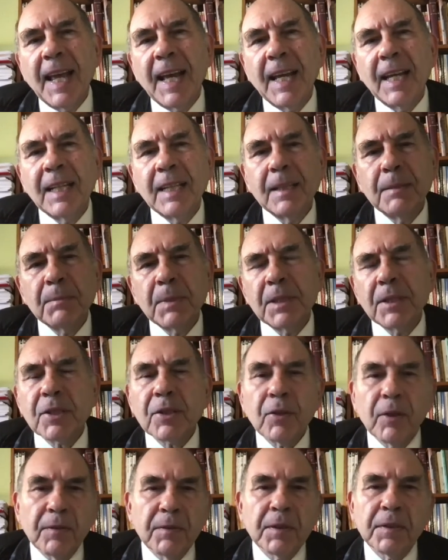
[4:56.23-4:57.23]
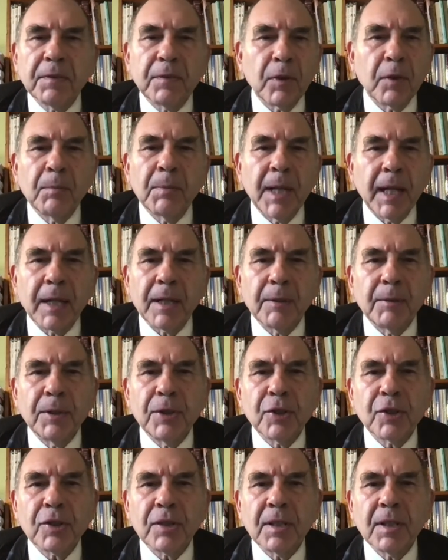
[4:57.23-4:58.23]
elements of the form
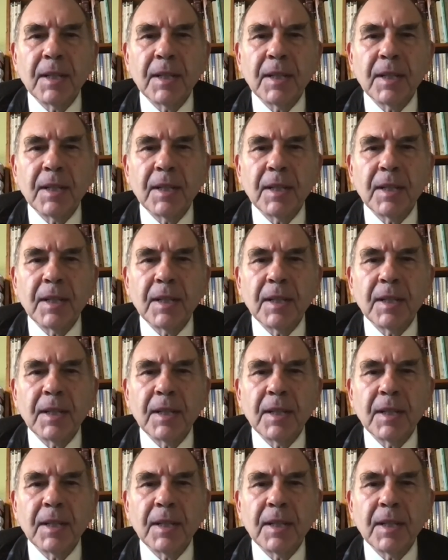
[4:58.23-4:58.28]
language.